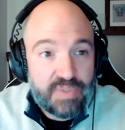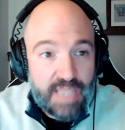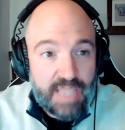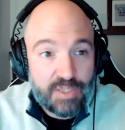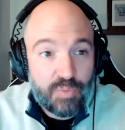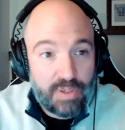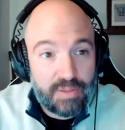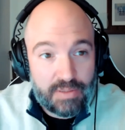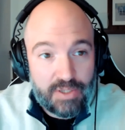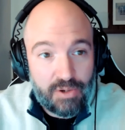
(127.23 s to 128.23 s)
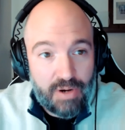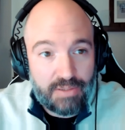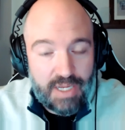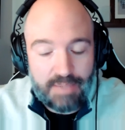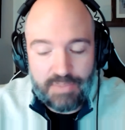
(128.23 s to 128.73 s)
That's when
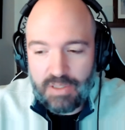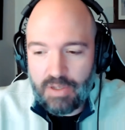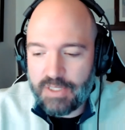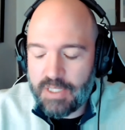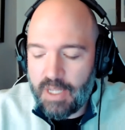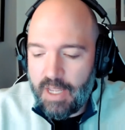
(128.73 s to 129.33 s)
turnaround time starts.